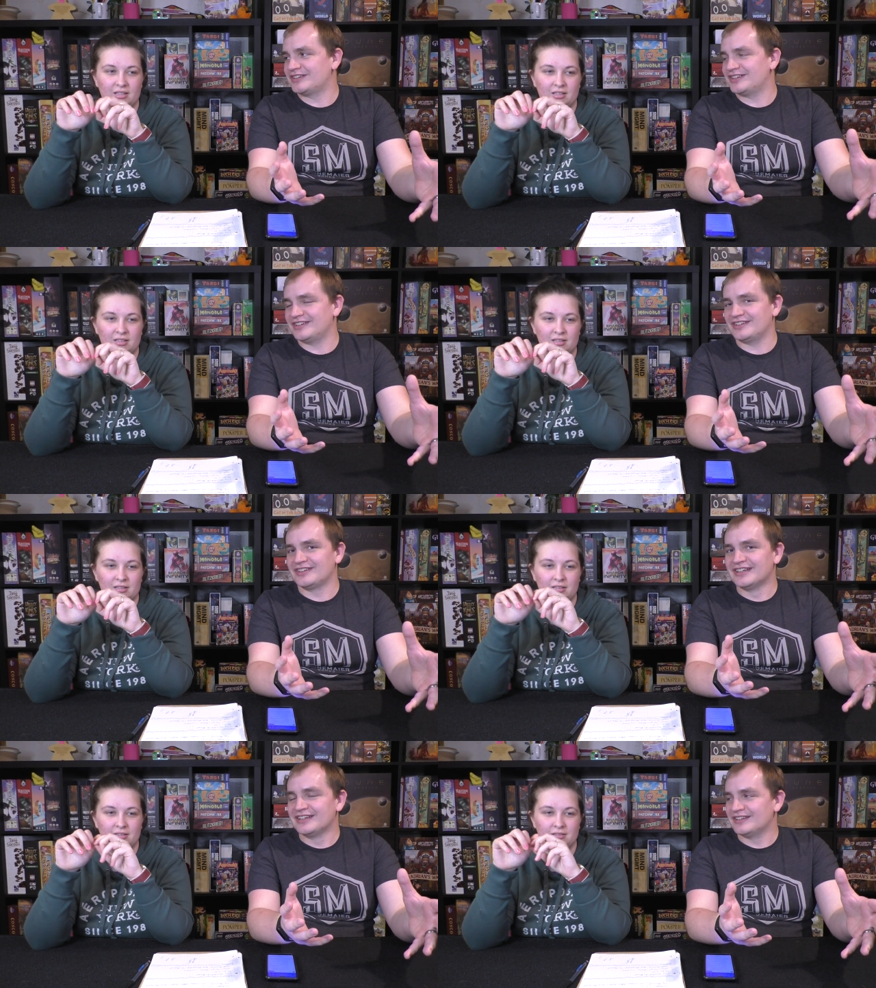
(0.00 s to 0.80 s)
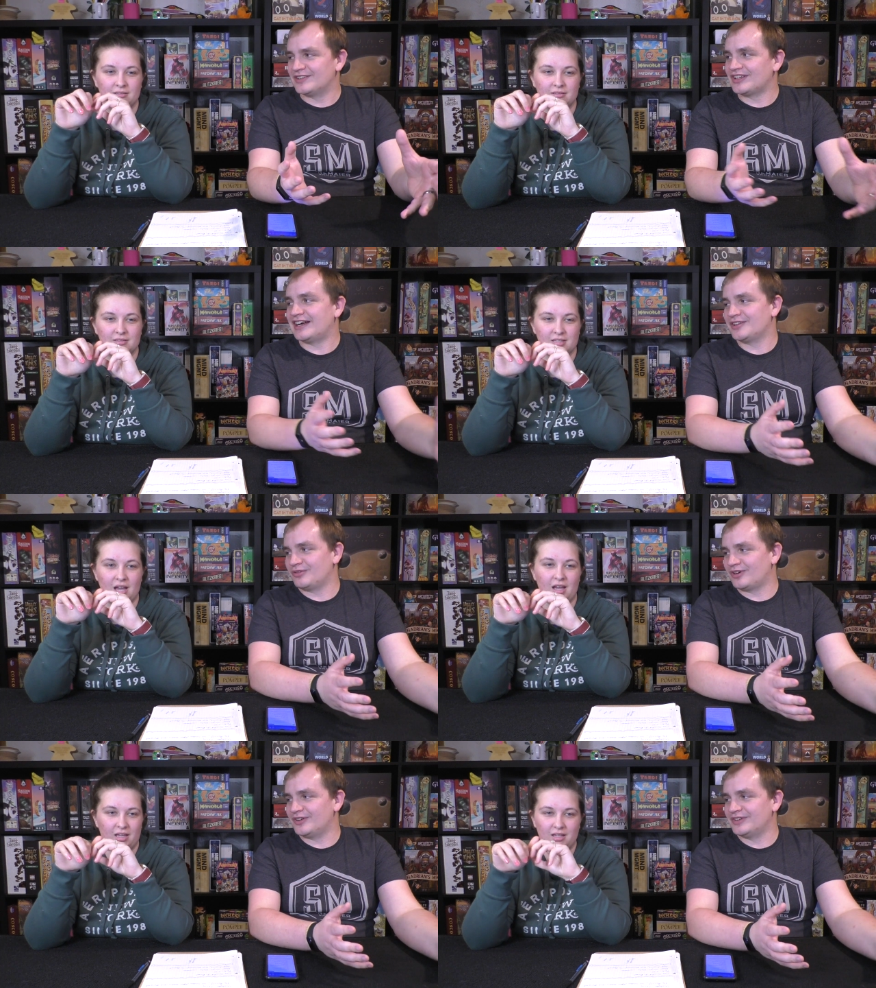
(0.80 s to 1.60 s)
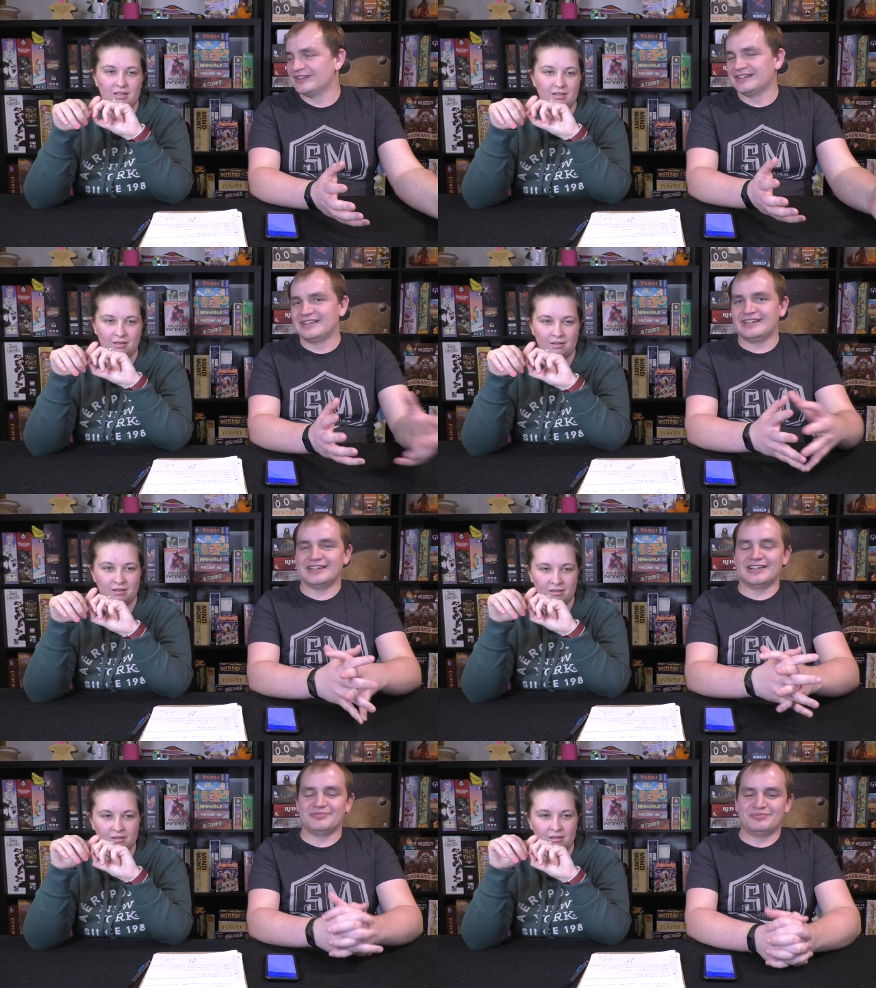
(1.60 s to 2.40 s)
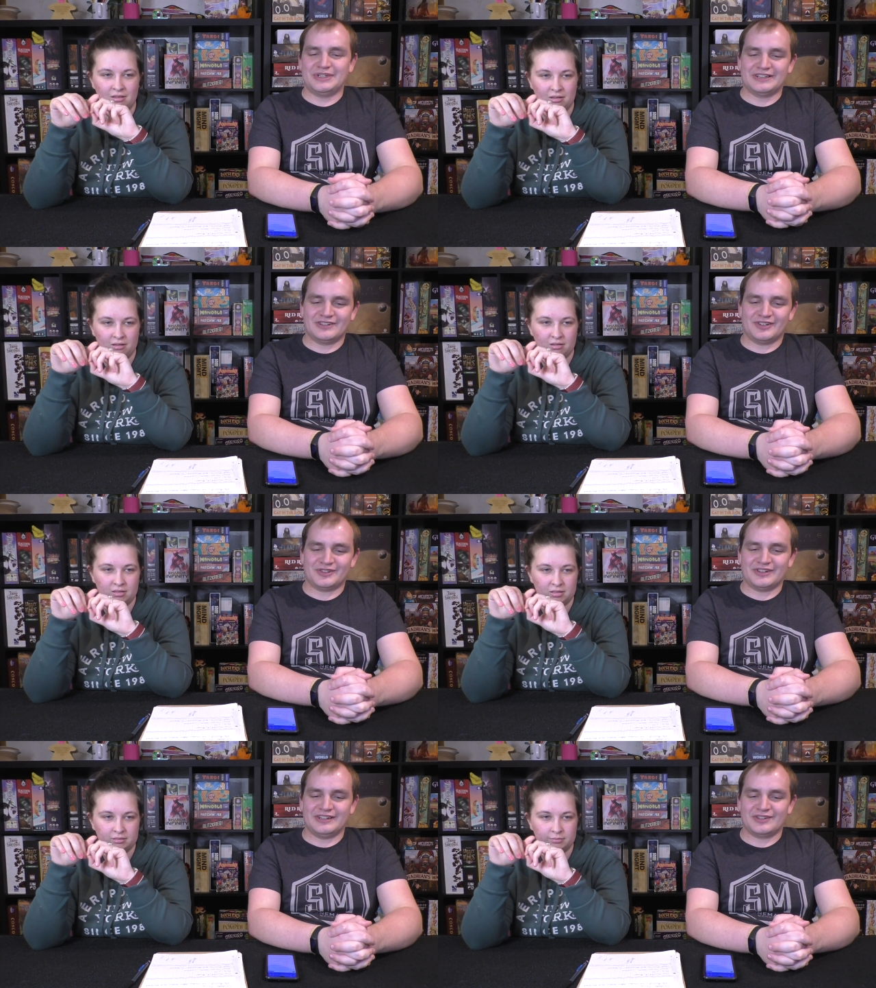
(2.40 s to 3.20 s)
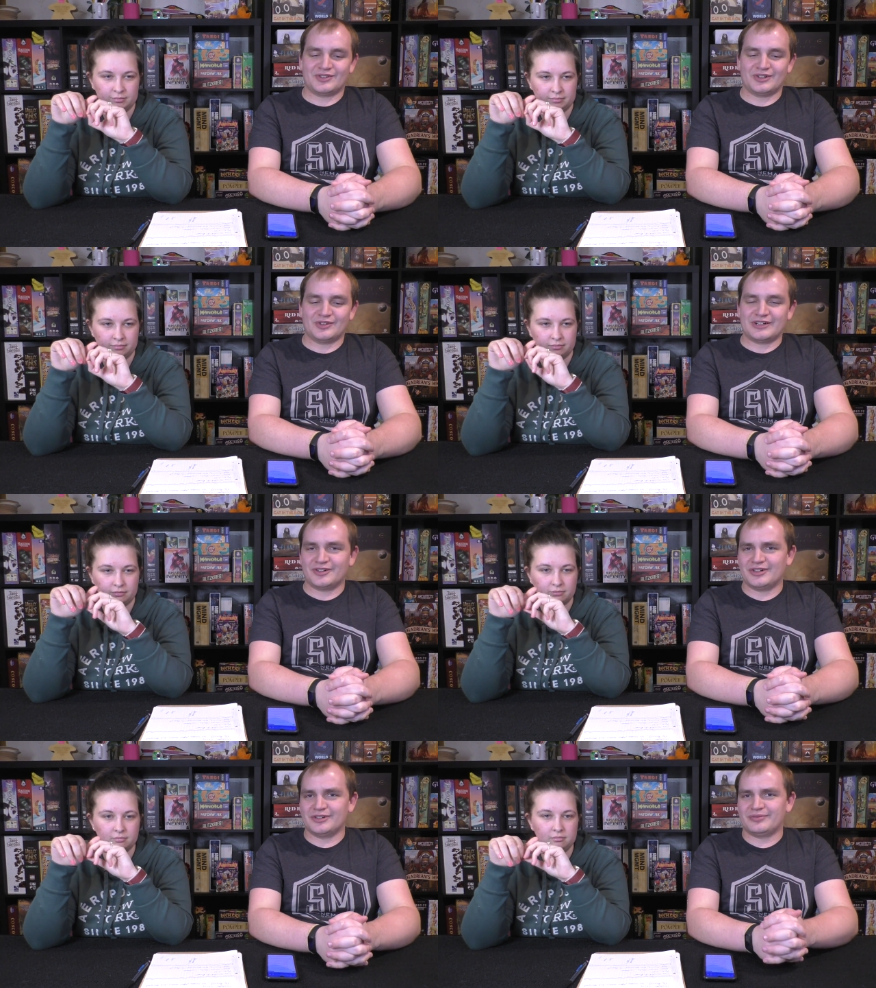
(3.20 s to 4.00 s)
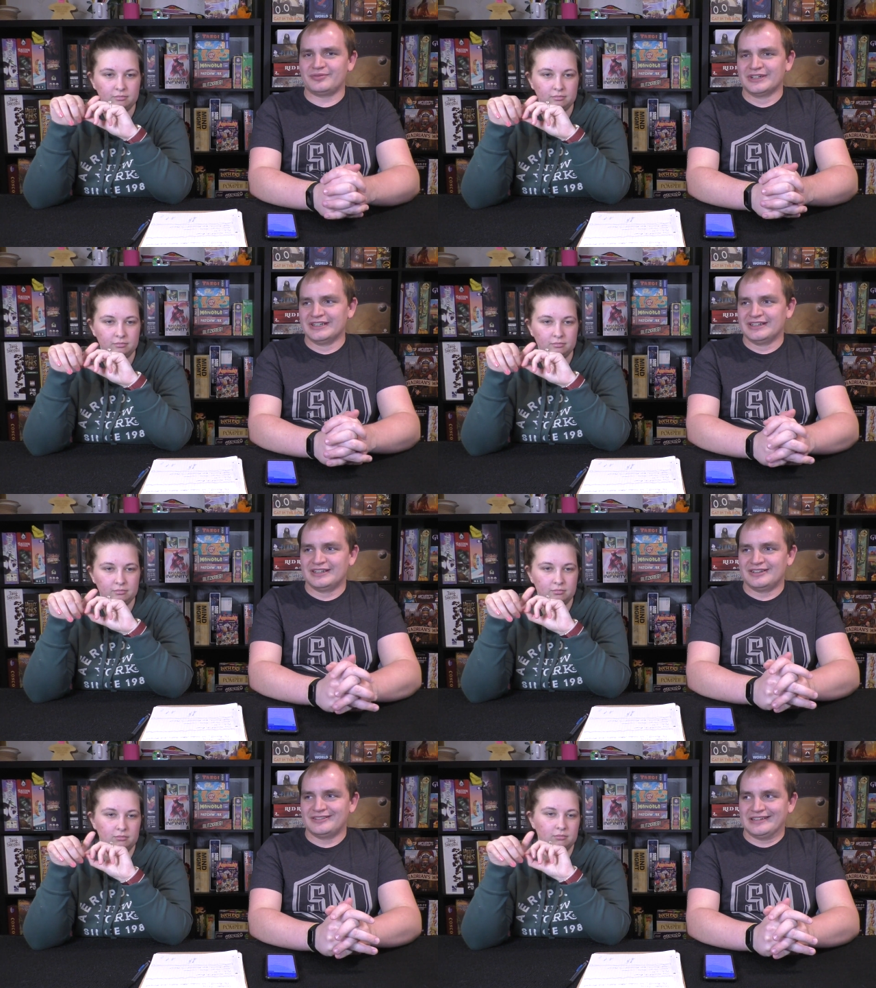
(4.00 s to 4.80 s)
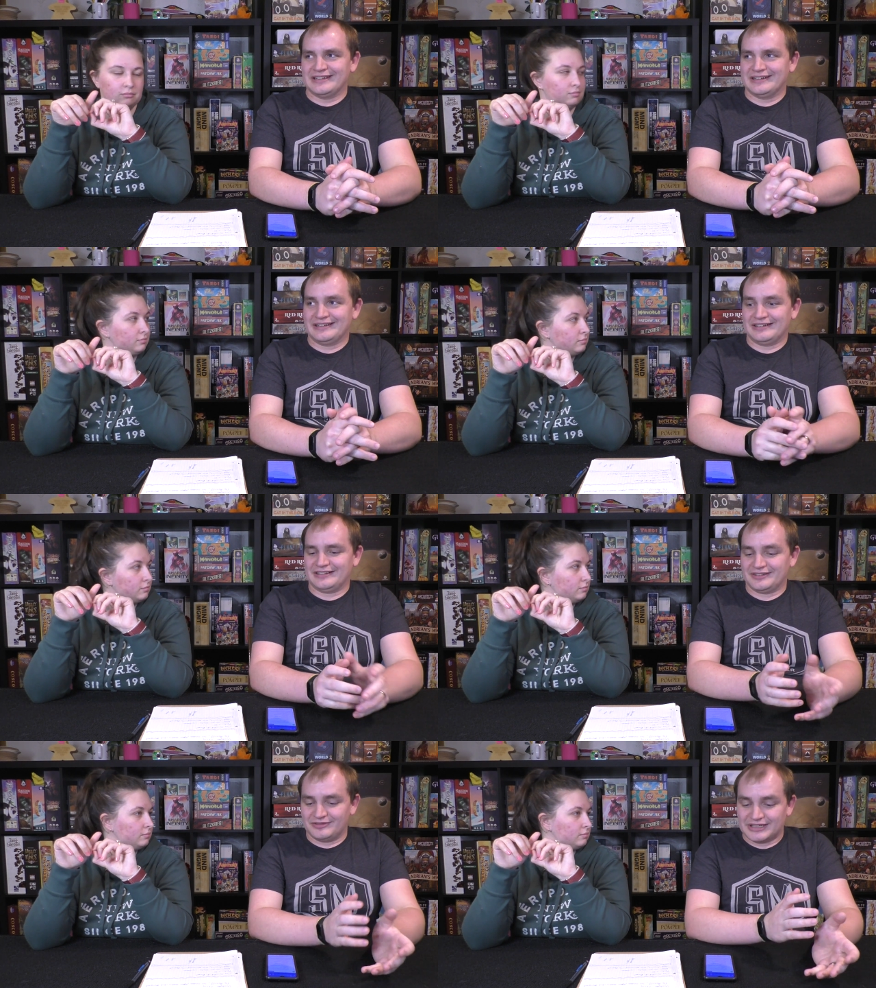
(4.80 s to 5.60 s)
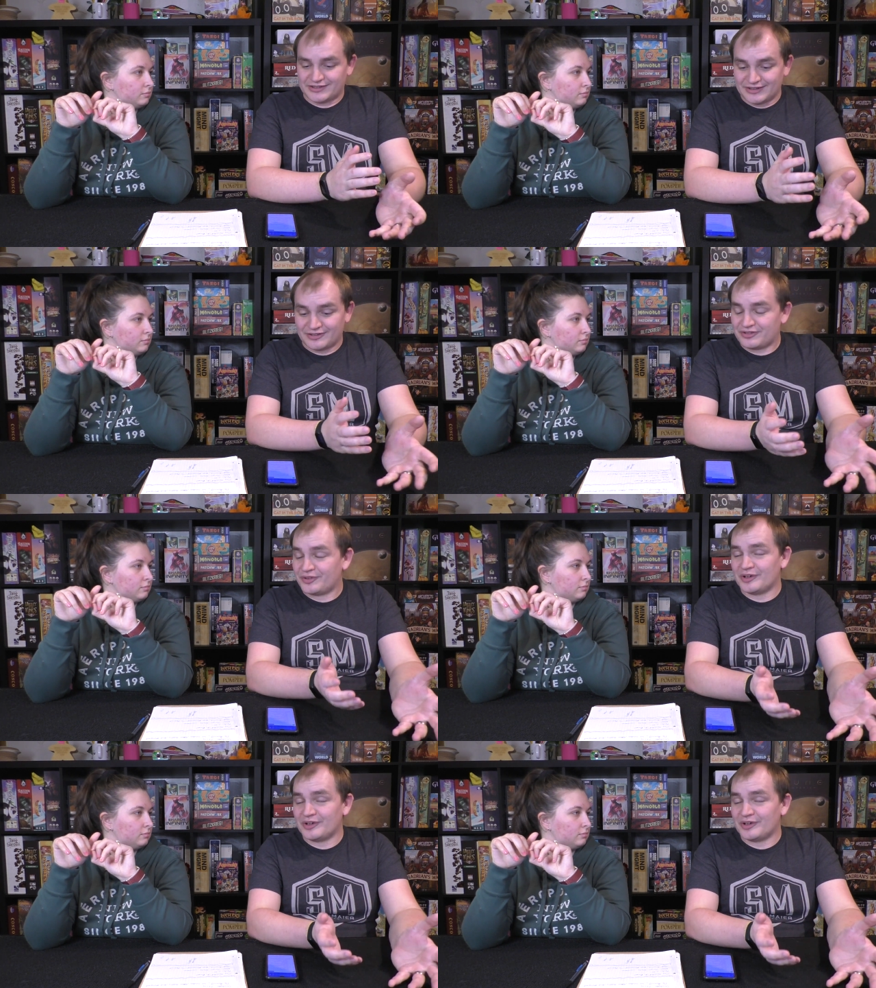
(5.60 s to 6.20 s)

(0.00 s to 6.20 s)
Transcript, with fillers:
Speaker 1: mentions the Scythe, world um, being an alternate history. So I don't know if uh, well it says